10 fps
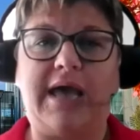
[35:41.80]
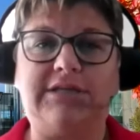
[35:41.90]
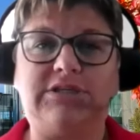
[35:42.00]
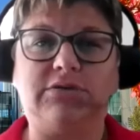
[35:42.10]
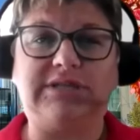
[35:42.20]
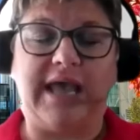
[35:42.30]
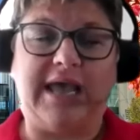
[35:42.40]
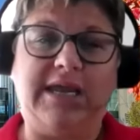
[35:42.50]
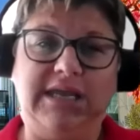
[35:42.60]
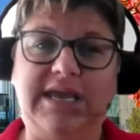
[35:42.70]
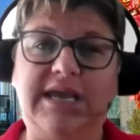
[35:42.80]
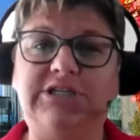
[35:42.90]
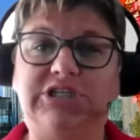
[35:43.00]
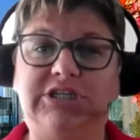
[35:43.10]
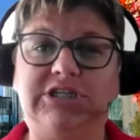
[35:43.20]
as those
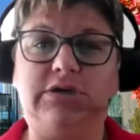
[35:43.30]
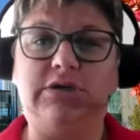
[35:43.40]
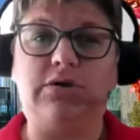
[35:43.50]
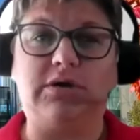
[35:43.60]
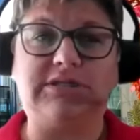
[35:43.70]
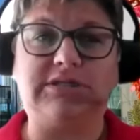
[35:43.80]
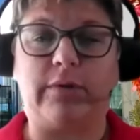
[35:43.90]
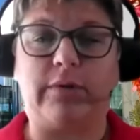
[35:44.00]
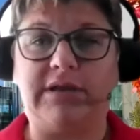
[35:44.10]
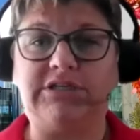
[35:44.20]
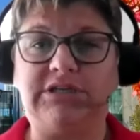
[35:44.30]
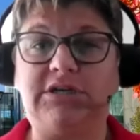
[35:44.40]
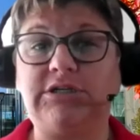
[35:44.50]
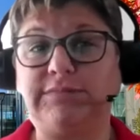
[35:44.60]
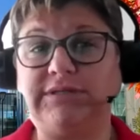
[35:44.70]
ENGG courses that were mentioned
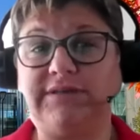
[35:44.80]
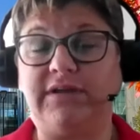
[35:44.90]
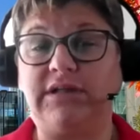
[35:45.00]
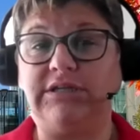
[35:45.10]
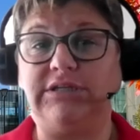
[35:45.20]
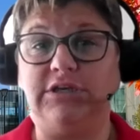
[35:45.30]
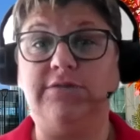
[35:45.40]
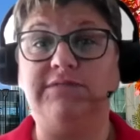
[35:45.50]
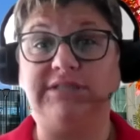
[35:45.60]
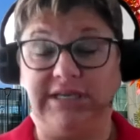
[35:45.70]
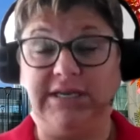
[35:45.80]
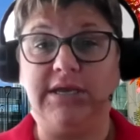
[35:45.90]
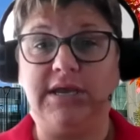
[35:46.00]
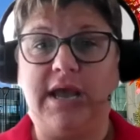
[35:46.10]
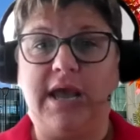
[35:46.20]
are specifically to U of
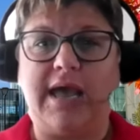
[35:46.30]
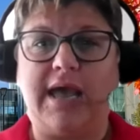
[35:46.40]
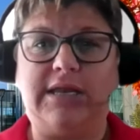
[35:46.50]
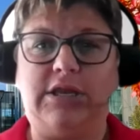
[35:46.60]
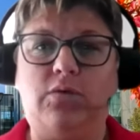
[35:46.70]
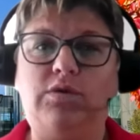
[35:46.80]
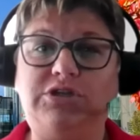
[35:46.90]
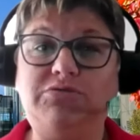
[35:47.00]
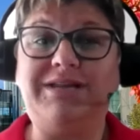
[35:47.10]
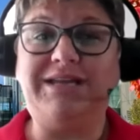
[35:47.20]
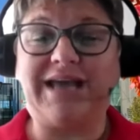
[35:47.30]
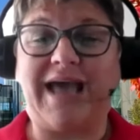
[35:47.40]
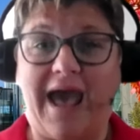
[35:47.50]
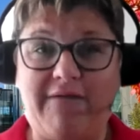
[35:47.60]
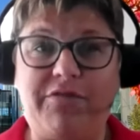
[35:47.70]
C. And you do need to
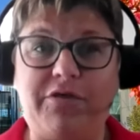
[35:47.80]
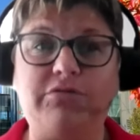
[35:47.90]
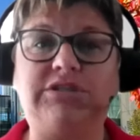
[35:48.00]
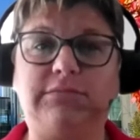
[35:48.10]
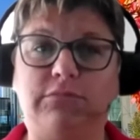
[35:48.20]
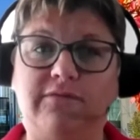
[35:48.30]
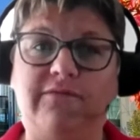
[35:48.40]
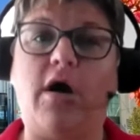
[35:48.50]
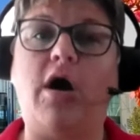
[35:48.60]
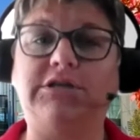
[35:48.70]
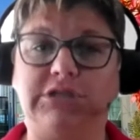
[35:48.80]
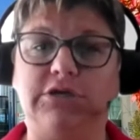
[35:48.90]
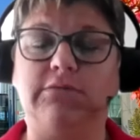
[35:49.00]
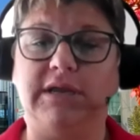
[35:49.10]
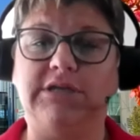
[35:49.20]
have those to move on to
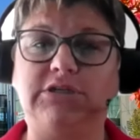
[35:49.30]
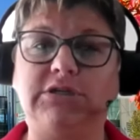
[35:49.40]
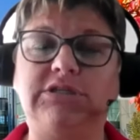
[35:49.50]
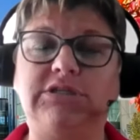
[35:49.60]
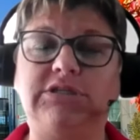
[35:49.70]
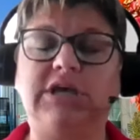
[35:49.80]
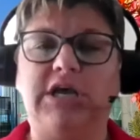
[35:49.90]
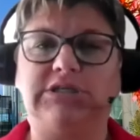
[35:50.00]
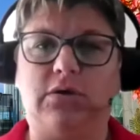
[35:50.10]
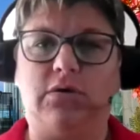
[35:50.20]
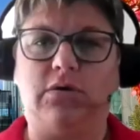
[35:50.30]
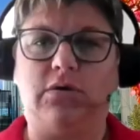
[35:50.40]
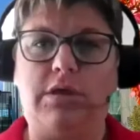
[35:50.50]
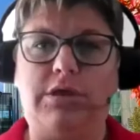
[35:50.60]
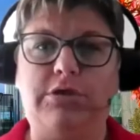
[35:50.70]
your majors.
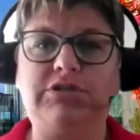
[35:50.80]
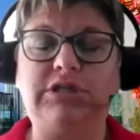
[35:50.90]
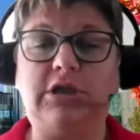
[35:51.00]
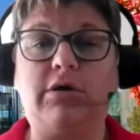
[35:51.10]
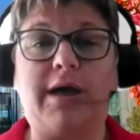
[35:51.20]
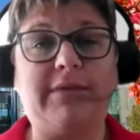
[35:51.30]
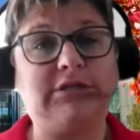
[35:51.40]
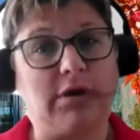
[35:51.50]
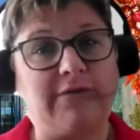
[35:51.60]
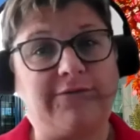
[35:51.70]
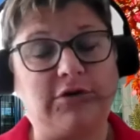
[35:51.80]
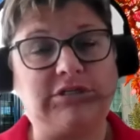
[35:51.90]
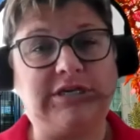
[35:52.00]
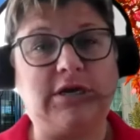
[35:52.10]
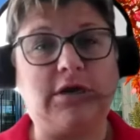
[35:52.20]
So usually you'll you'll come into our
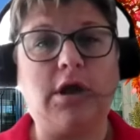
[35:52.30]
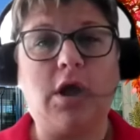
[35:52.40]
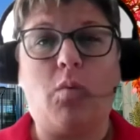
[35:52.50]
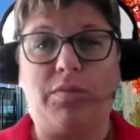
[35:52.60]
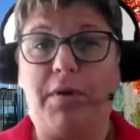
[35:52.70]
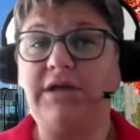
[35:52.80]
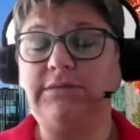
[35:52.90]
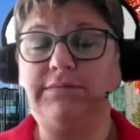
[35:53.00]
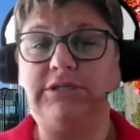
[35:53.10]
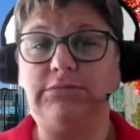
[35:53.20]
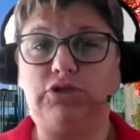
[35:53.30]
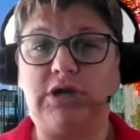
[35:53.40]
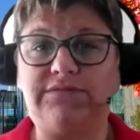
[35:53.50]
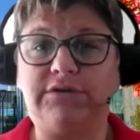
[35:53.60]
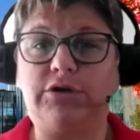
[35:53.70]
first year with possibly some
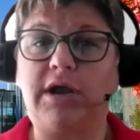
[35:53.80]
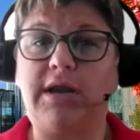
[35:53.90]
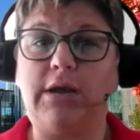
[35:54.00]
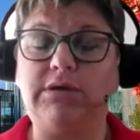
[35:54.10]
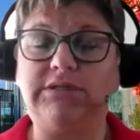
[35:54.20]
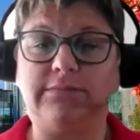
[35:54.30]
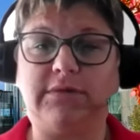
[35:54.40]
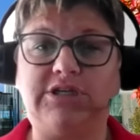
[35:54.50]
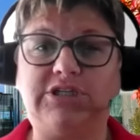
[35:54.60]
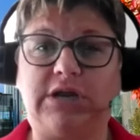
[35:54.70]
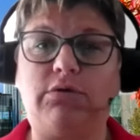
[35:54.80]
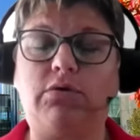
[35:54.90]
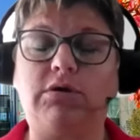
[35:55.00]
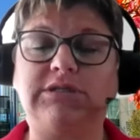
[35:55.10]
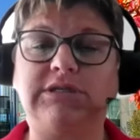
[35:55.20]
transfer credit with some of the general
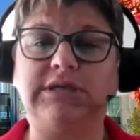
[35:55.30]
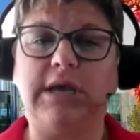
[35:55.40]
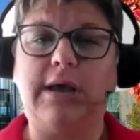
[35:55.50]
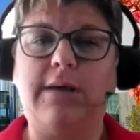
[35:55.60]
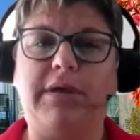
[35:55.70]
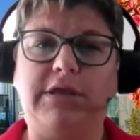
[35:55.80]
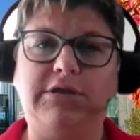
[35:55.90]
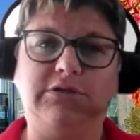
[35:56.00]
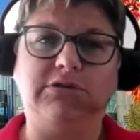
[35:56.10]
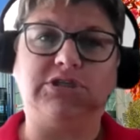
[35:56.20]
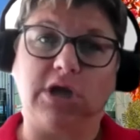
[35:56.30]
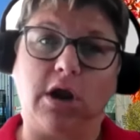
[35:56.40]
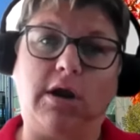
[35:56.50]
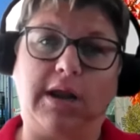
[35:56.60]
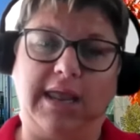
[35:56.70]
courses, but you do
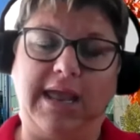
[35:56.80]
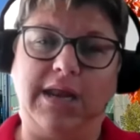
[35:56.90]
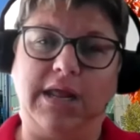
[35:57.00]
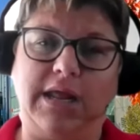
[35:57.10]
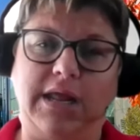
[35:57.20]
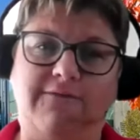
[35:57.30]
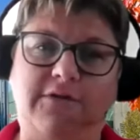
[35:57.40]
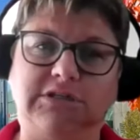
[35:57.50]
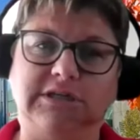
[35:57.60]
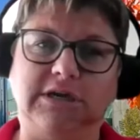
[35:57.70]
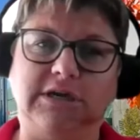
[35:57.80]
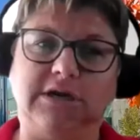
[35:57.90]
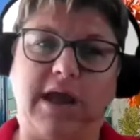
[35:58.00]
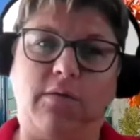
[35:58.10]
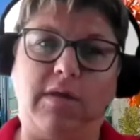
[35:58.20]
start again in the first year
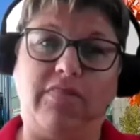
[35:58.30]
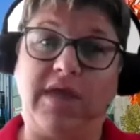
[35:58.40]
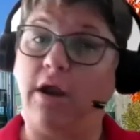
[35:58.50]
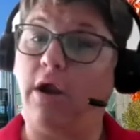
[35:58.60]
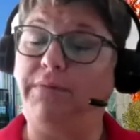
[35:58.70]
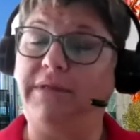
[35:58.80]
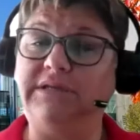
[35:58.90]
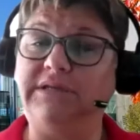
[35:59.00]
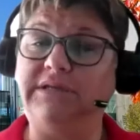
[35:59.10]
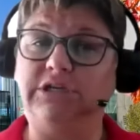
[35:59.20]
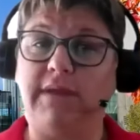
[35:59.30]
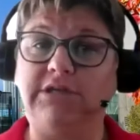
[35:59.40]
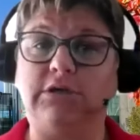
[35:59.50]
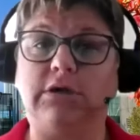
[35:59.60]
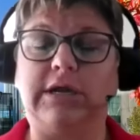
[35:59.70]
and then are placed in your
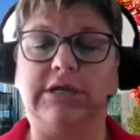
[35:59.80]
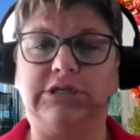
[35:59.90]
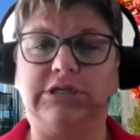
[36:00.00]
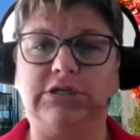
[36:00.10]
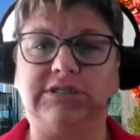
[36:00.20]
major into your